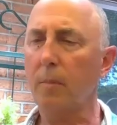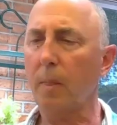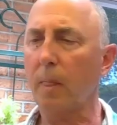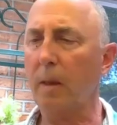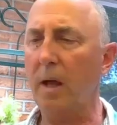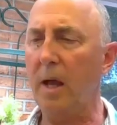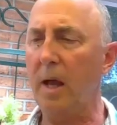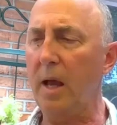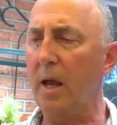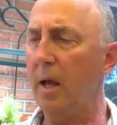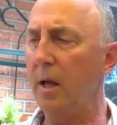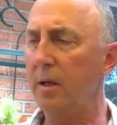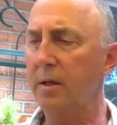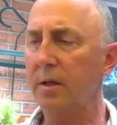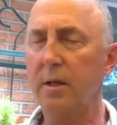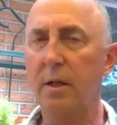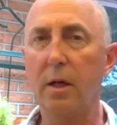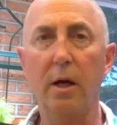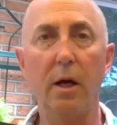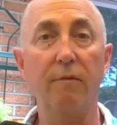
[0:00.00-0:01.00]

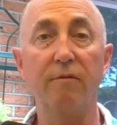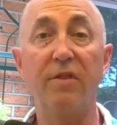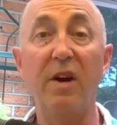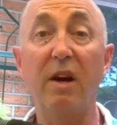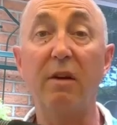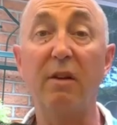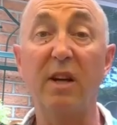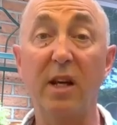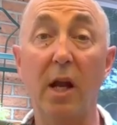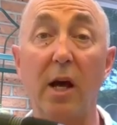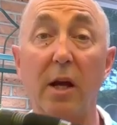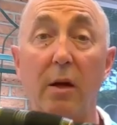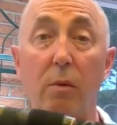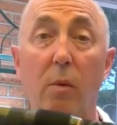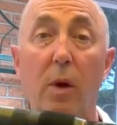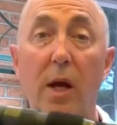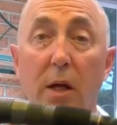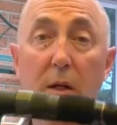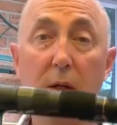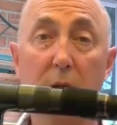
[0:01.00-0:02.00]
And very
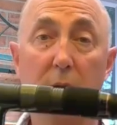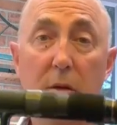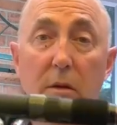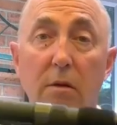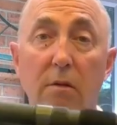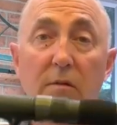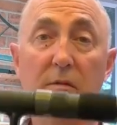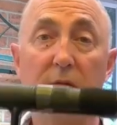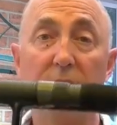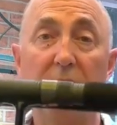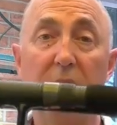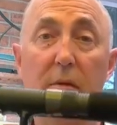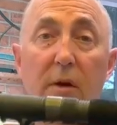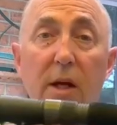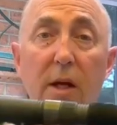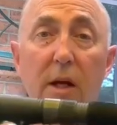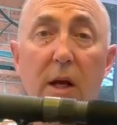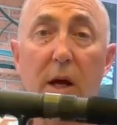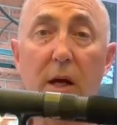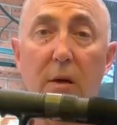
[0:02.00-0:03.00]
lightweight, very
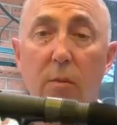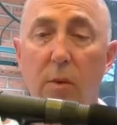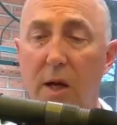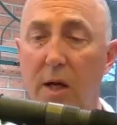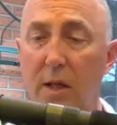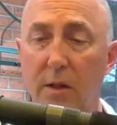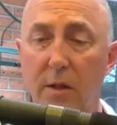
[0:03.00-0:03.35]
lightweight.